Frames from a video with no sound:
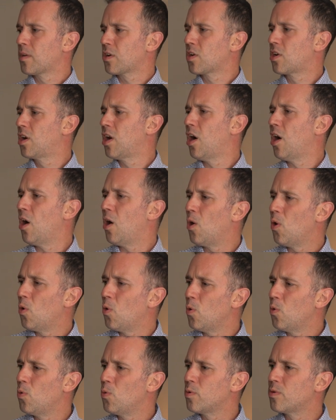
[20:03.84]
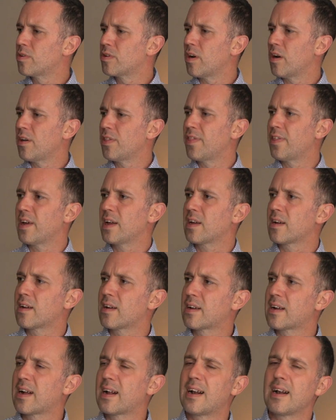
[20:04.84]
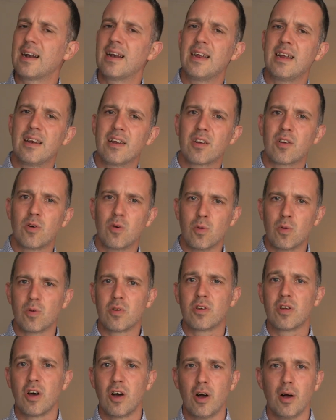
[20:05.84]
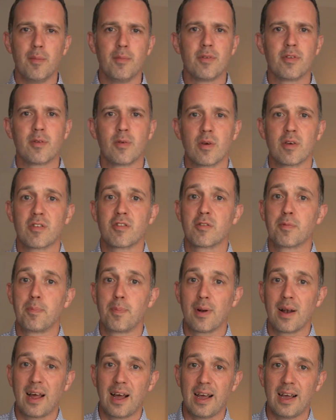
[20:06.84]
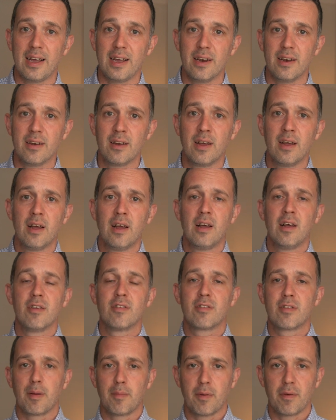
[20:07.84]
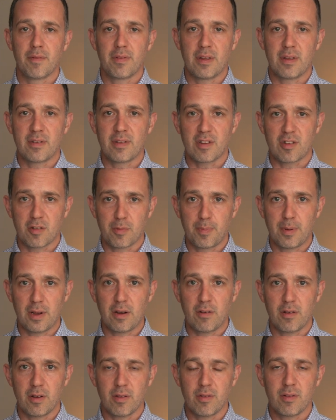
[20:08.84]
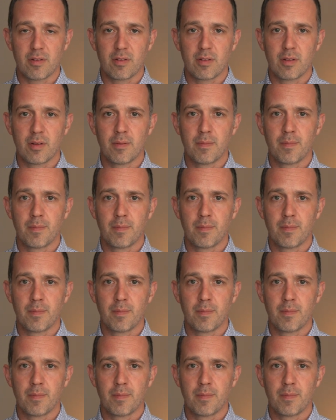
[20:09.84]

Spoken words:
cold, I think, clinical terms to explain some of this experience.